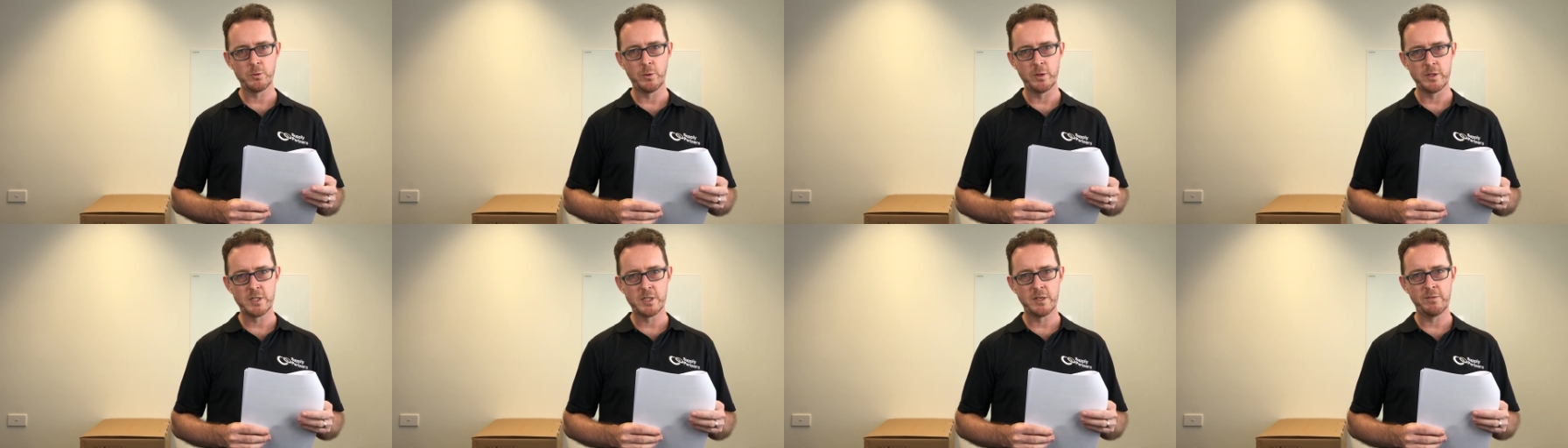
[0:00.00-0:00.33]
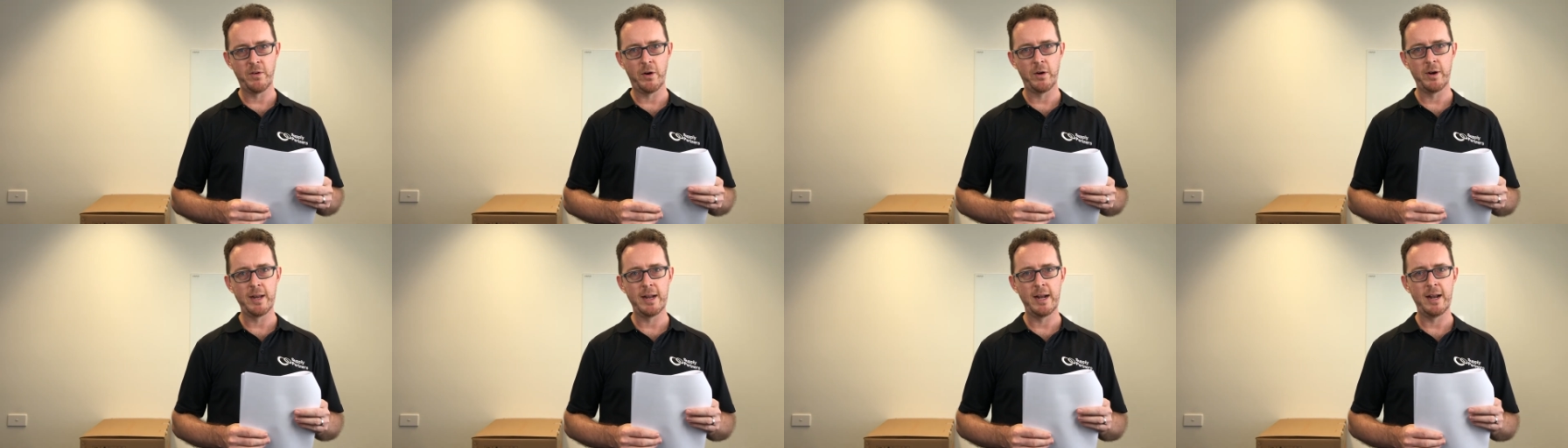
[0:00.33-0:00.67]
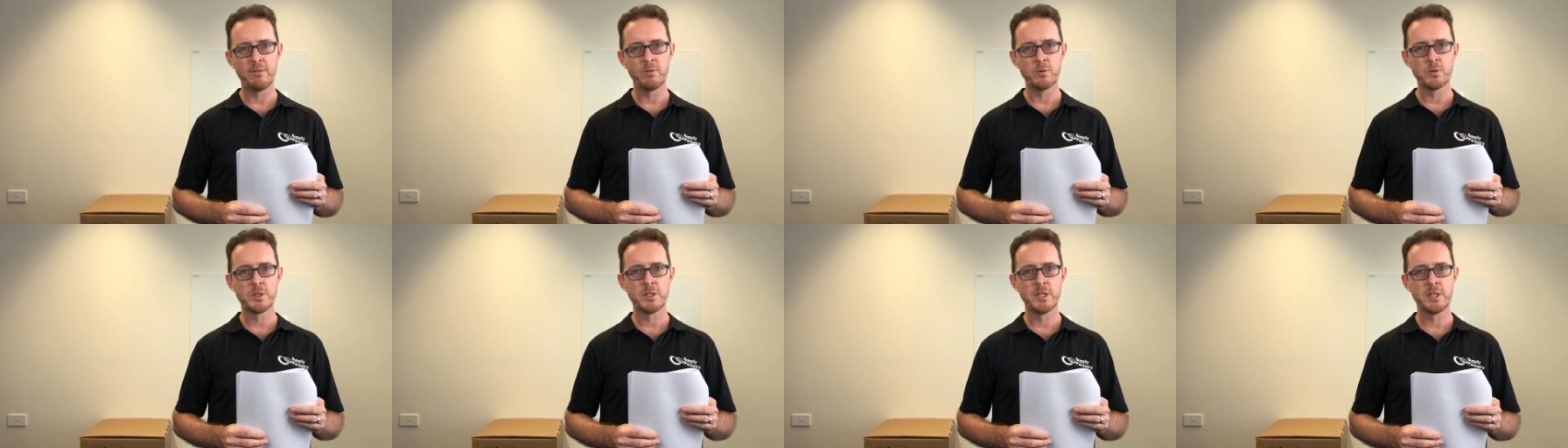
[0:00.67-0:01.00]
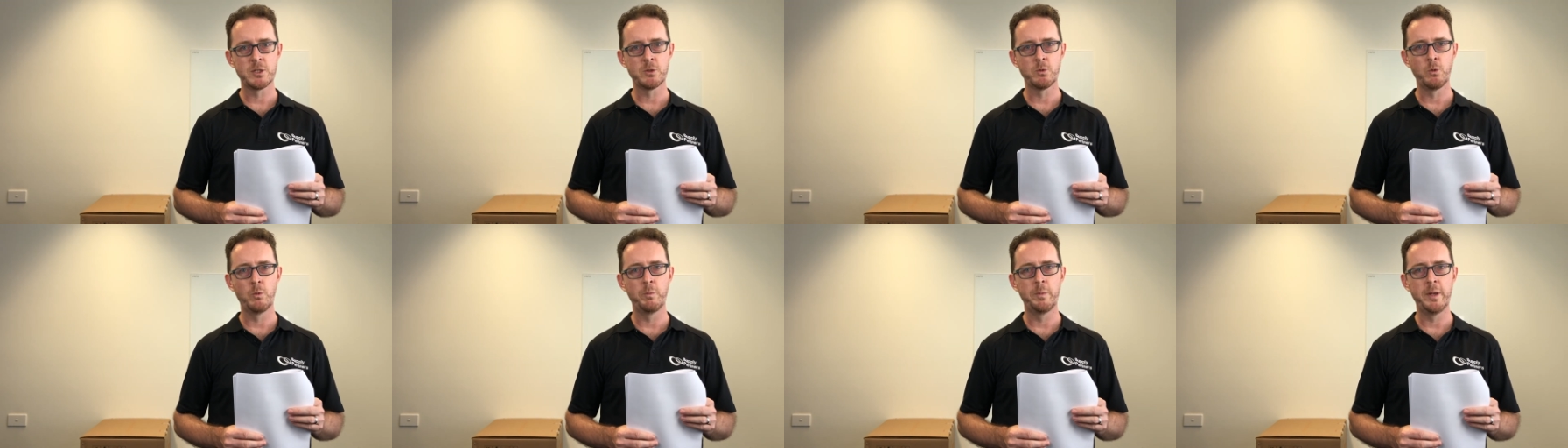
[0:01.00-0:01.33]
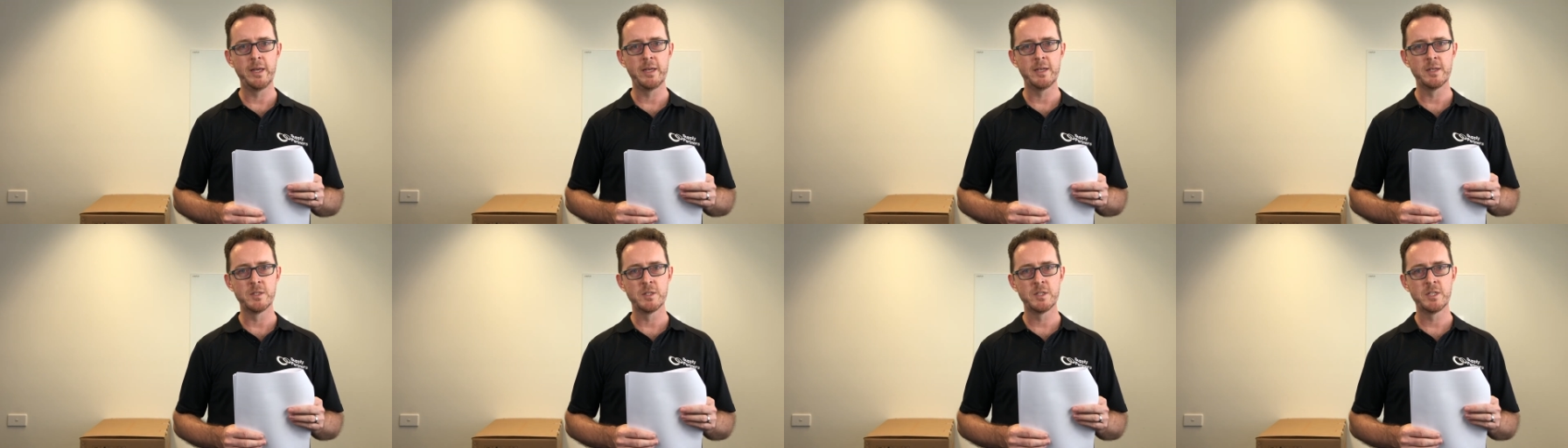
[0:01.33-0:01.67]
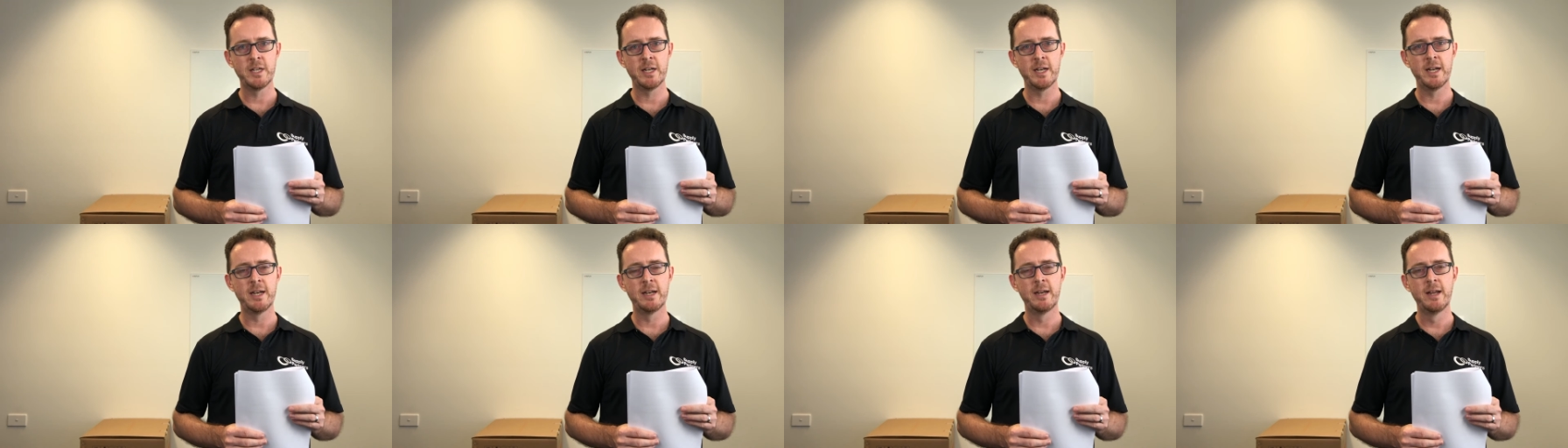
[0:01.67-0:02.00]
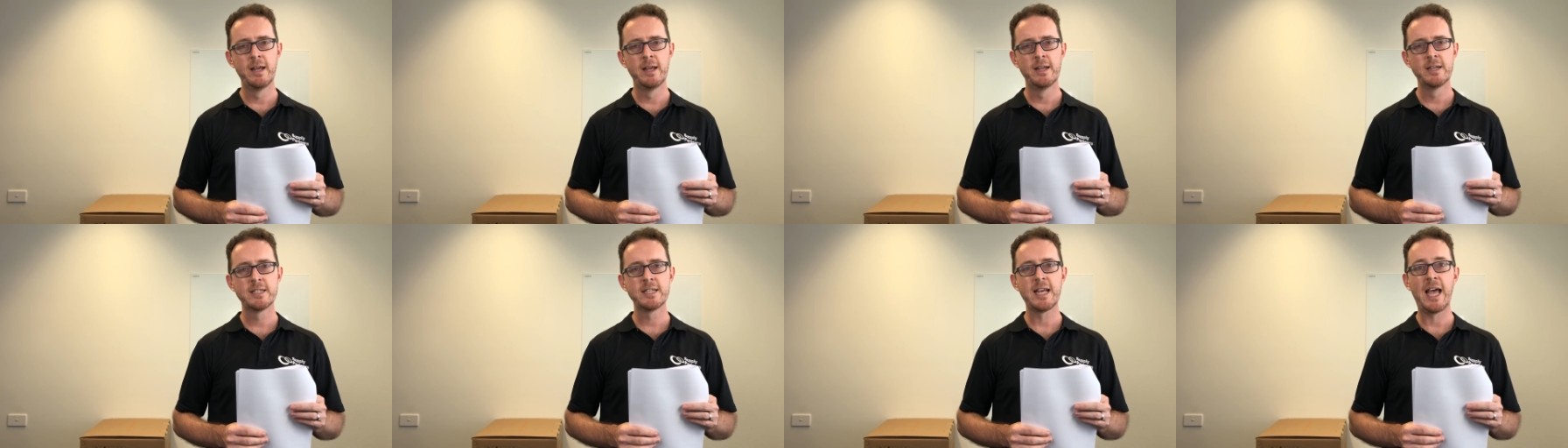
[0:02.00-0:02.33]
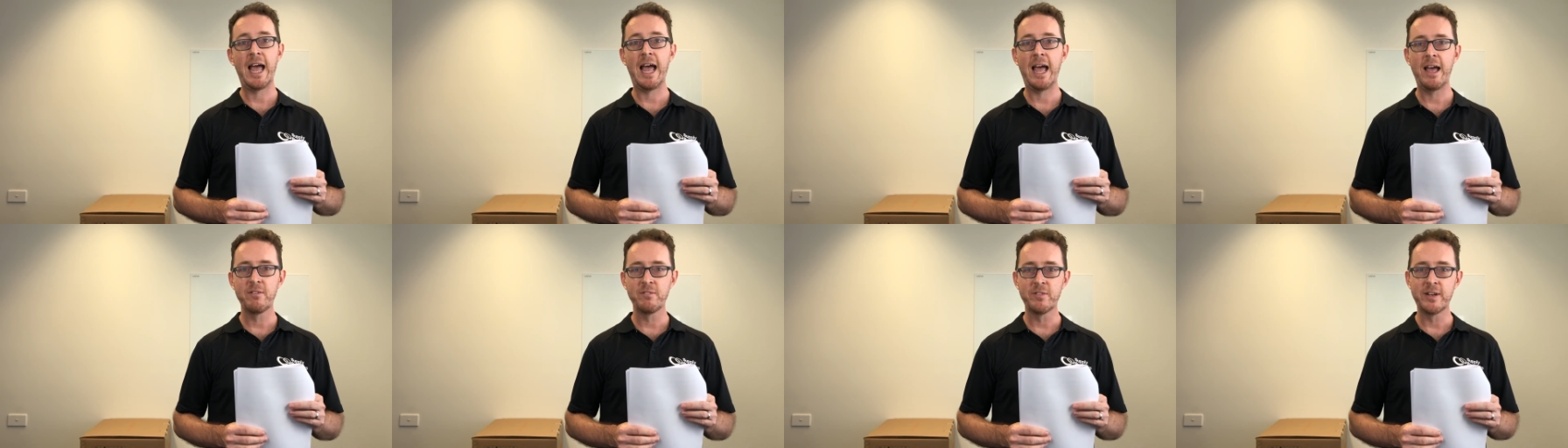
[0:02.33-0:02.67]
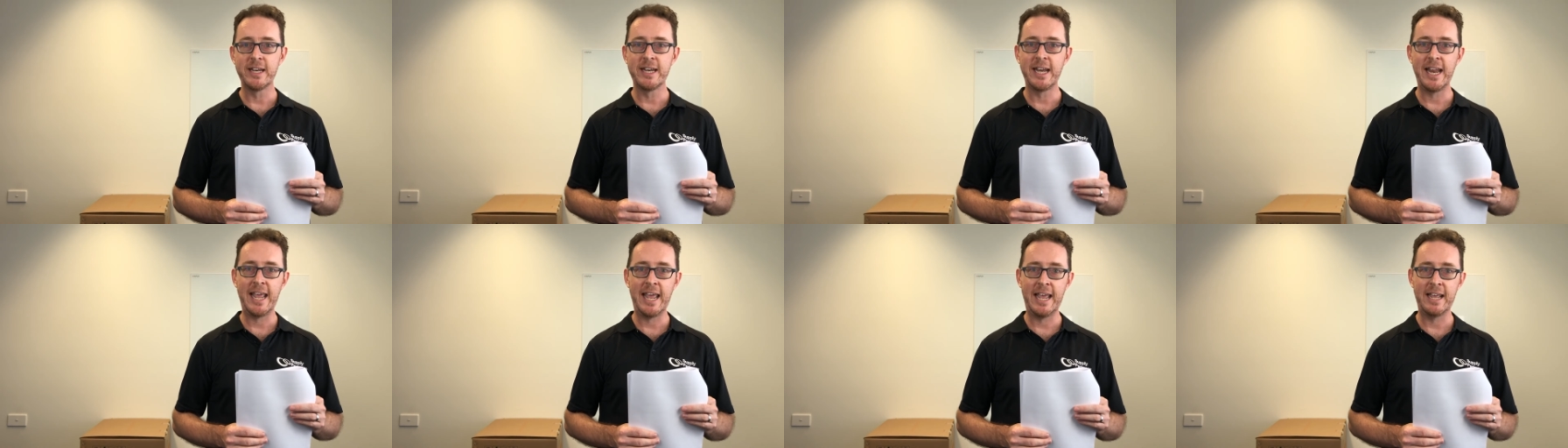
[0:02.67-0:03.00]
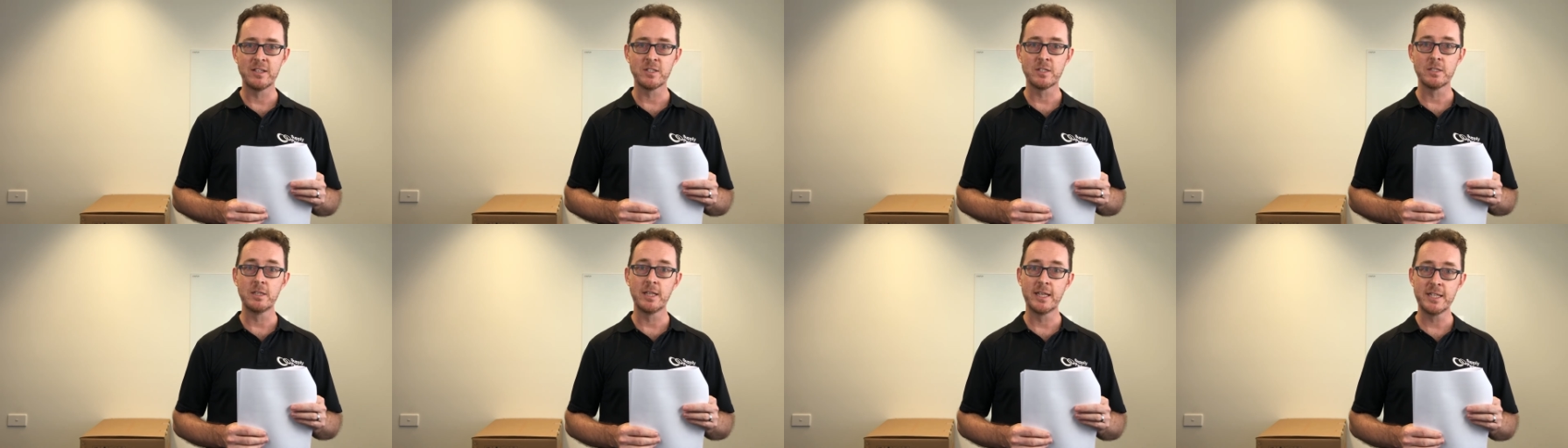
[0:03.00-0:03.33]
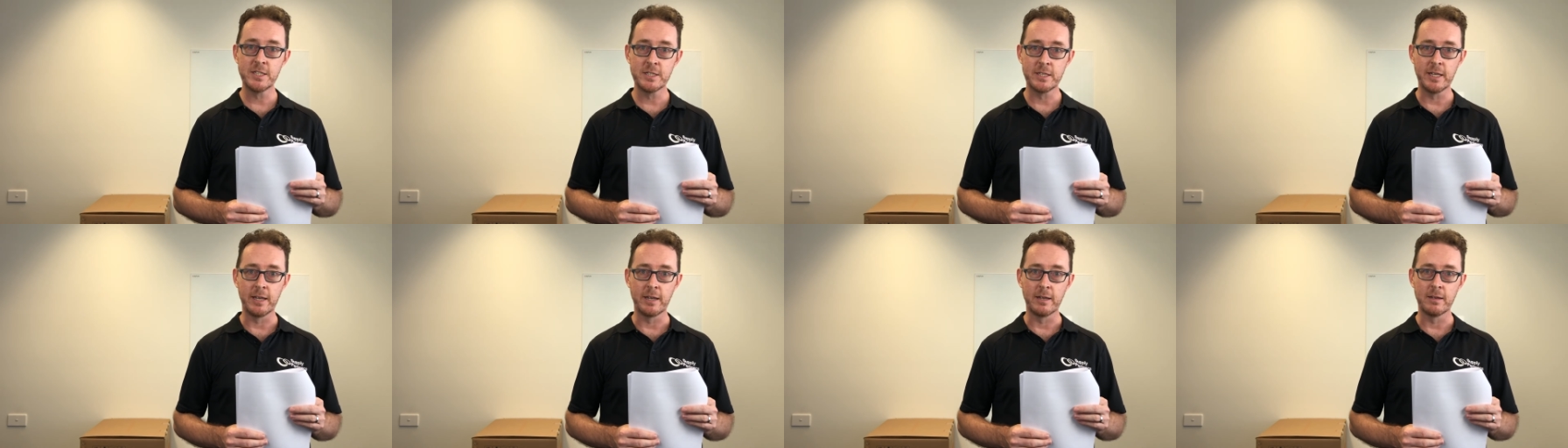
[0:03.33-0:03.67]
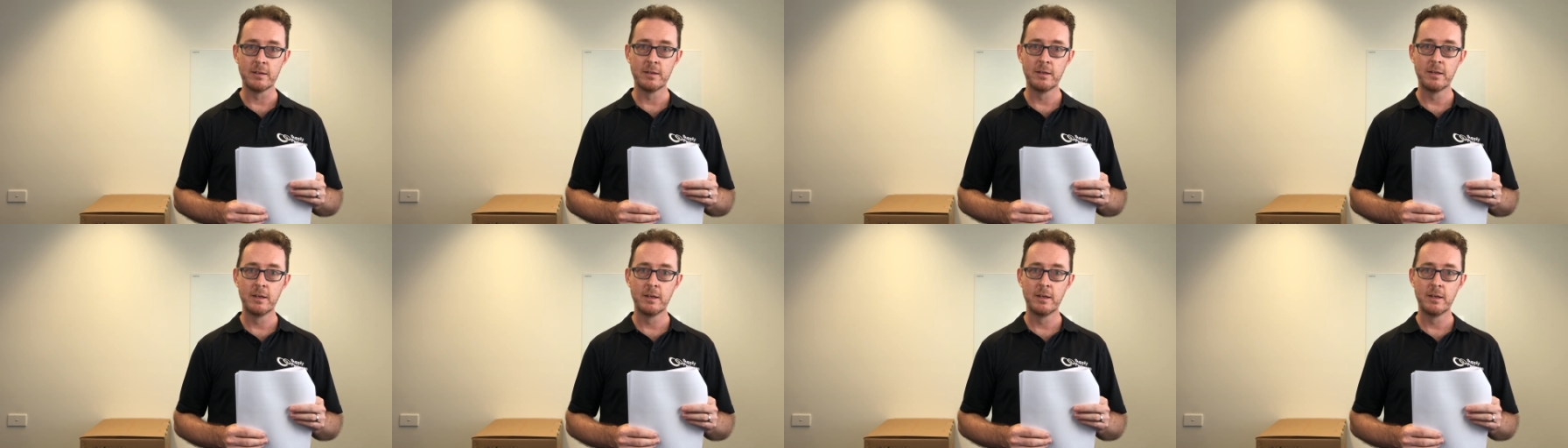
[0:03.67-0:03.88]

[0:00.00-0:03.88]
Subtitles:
with severity level 6 will be considered to have an enhanced listing.